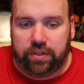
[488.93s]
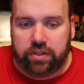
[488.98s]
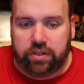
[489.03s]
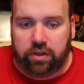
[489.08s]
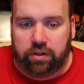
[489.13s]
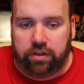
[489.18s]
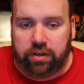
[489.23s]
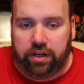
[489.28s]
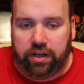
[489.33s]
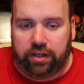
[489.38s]

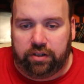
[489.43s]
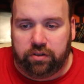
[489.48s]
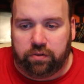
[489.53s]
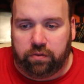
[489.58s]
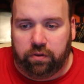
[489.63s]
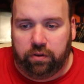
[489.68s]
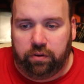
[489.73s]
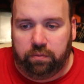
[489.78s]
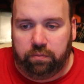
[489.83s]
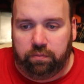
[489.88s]
So the next
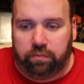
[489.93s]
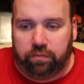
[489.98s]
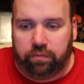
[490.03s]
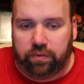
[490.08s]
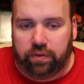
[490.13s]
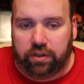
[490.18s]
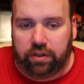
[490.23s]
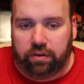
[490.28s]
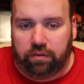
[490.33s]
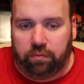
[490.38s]
group
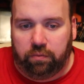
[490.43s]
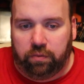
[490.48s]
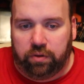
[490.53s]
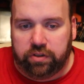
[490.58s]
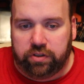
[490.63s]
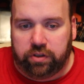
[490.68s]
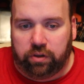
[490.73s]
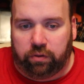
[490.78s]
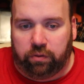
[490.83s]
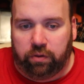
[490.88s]

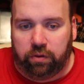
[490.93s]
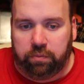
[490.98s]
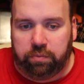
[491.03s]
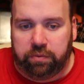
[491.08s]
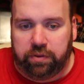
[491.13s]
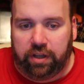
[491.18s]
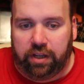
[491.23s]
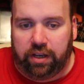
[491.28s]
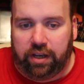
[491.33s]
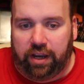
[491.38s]
was the
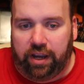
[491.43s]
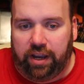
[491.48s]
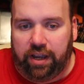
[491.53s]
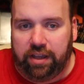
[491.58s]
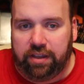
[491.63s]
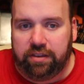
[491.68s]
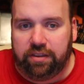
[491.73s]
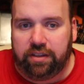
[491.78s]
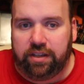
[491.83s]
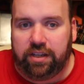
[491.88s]
group that
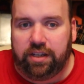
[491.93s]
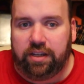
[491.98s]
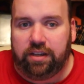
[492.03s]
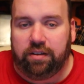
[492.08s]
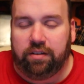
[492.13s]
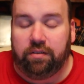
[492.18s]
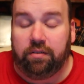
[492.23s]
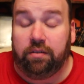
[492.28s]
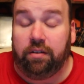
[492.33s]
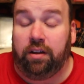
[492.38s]
had
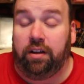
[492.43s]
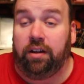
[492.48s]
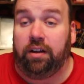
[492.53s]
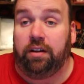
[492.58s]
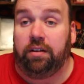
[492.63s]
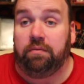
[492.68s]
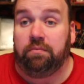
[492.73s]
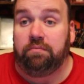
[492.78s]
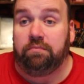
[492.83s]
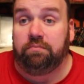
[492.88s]
the
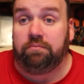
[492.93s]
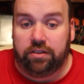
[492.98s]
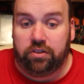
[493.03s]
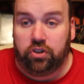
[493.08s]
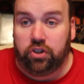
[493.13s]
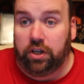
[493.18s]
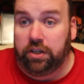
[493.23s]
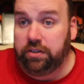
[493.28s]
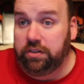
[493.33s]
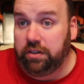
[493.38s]

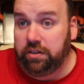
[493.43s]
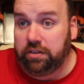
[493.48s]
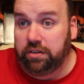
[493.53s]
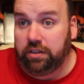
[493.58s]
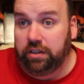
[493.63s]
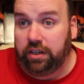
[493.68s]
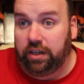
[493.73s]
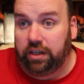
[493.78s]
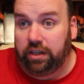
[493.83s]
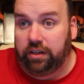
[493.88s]
Justice
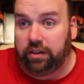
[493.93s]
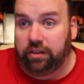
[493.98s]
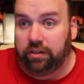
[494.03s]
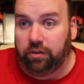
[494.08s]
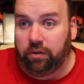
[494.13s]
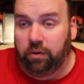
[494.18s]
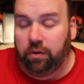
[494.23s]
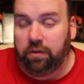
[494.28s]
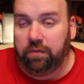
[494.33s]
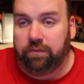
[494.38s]
League
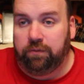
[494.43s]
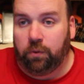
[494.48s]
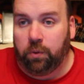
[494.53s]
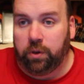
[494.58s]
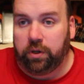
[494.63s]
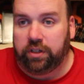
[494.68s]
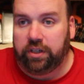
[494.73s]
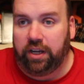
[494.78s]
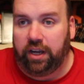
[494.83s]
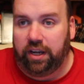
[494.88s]
on
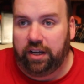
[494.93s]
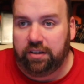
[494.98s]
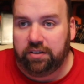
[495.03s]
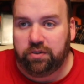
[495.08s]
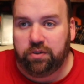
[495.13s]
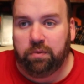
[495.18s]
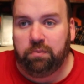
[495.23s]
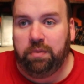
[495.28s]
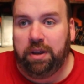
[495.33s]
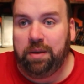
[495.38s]
4K.
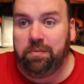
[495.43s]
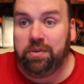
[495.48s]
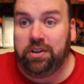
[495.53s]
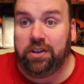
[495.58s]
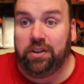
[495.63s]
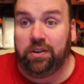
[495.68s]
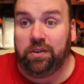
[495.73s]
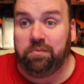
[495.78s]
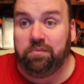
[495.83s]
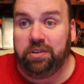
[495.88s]
So
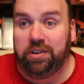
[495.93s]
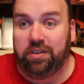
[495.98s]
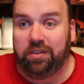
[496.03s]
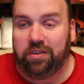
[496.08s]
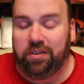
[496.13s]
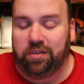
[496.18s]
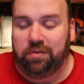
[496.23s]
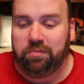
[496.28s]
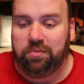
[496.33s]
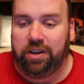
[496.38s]
maybe it'll be a
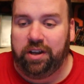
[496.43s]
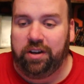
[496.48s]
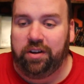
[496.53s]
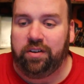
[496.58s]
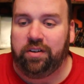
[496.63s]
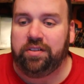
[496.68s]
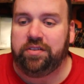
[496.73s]
little better.